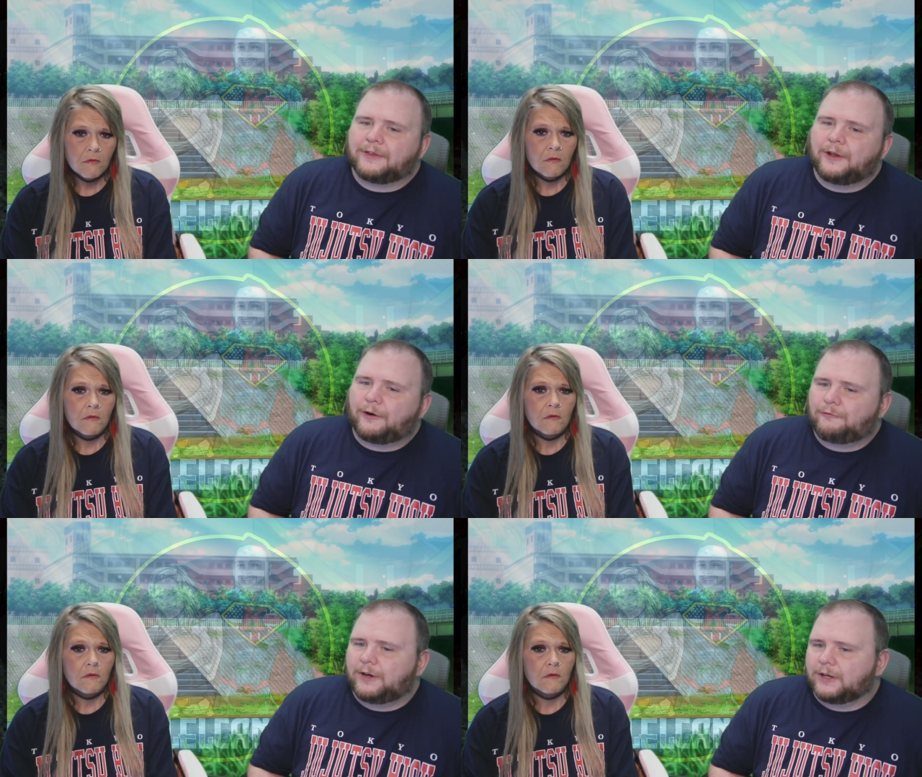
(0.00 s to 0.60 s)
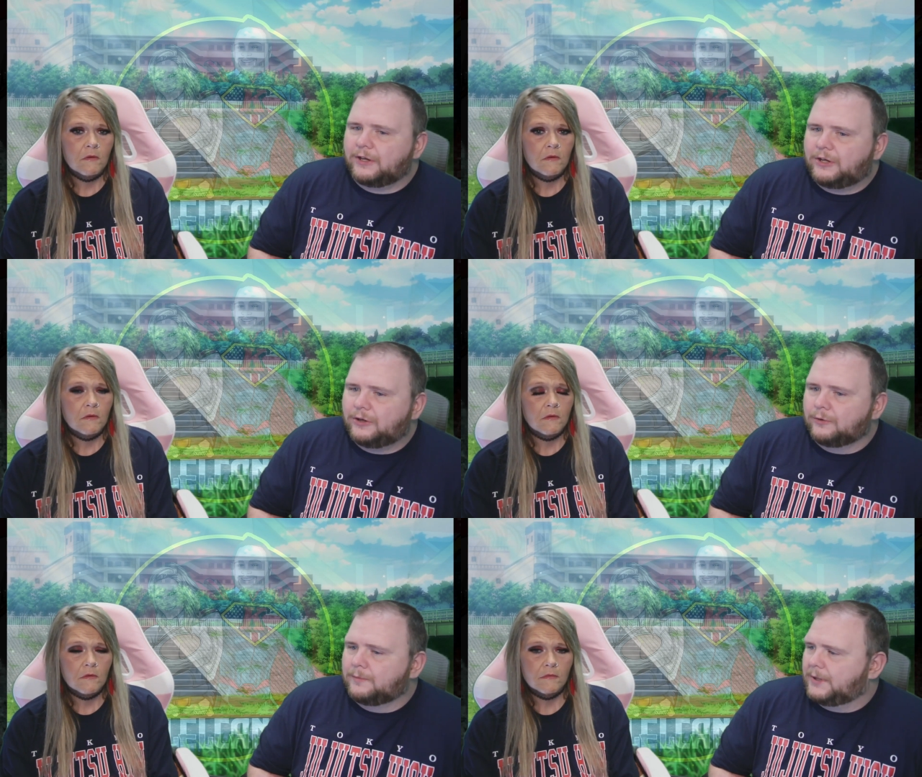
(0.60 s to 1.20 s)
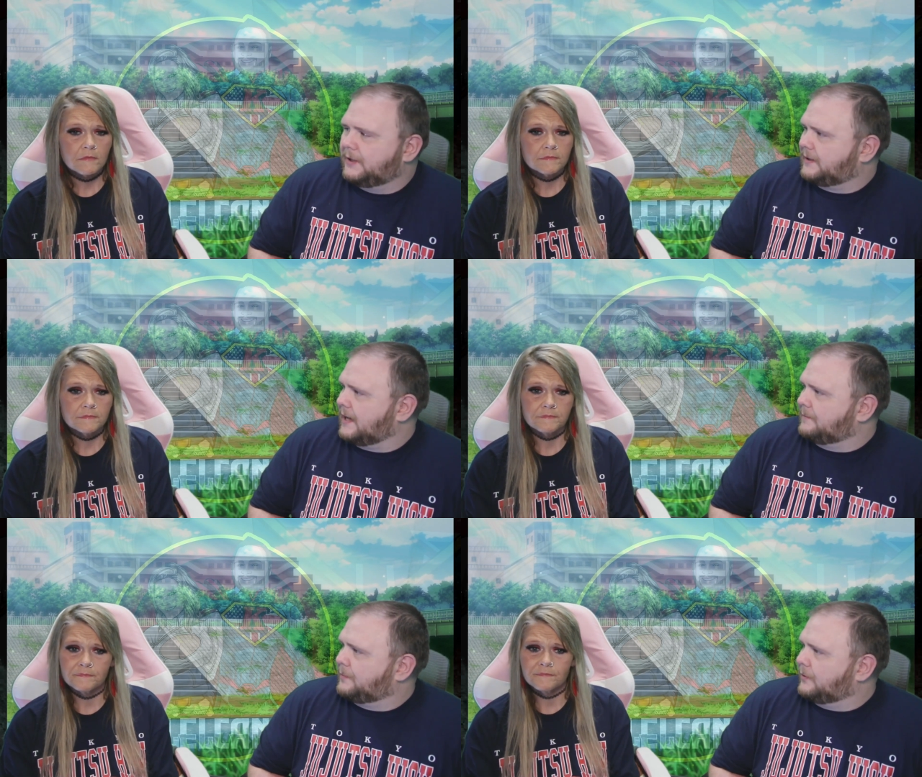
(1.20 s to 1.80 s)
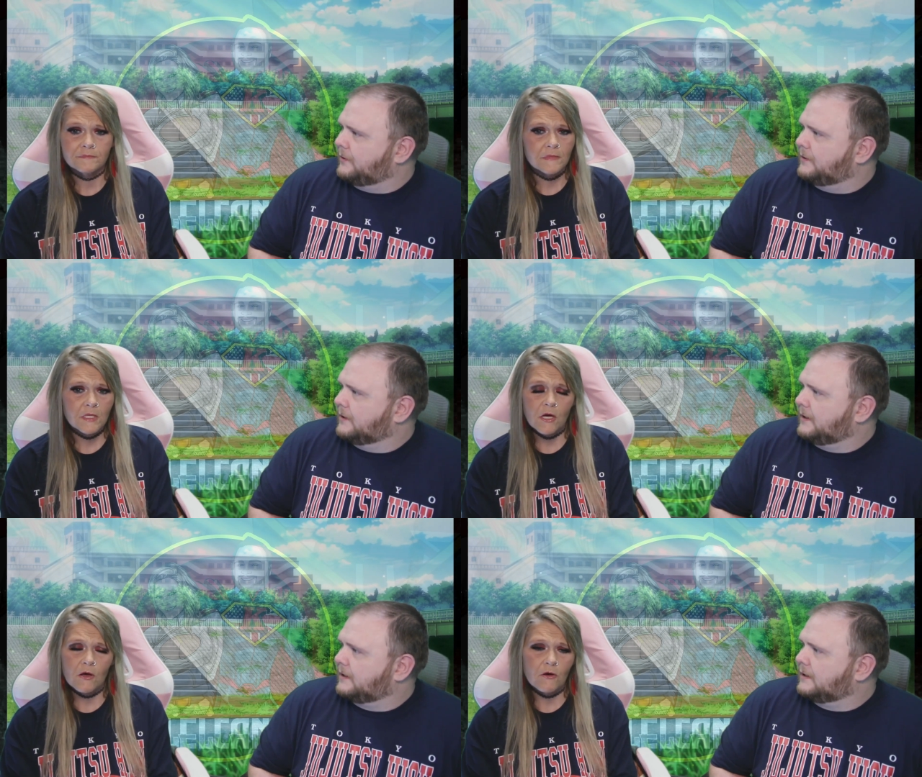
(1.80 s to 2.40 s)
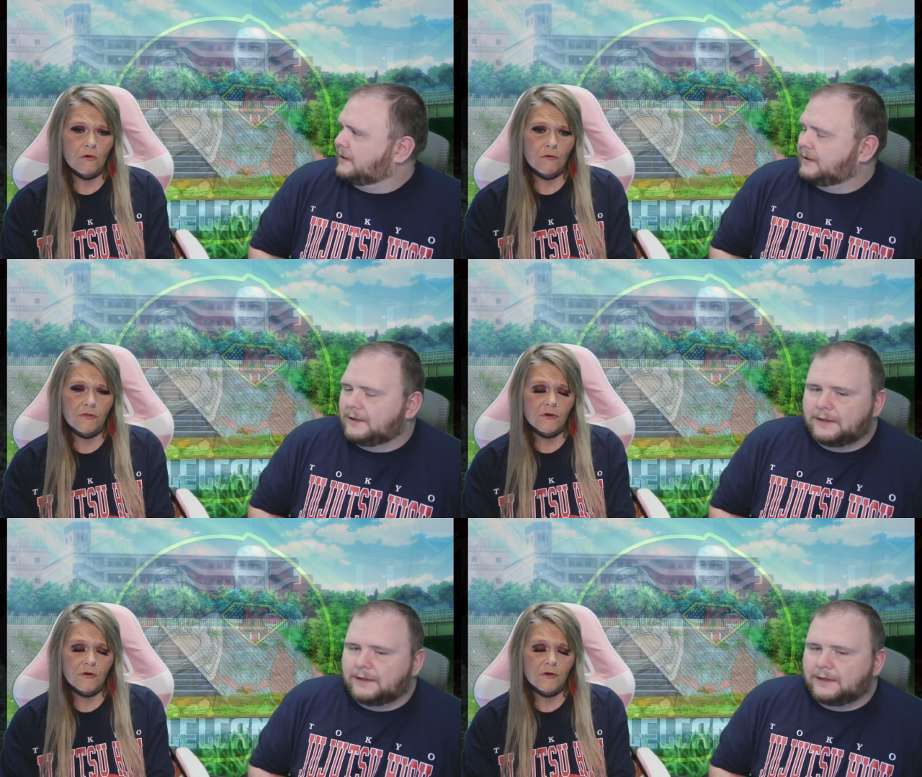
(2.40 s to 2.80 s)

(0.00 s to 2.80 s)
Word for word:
Speaker 1: they're not really human at that point.
Speaker 2: Like, no, they're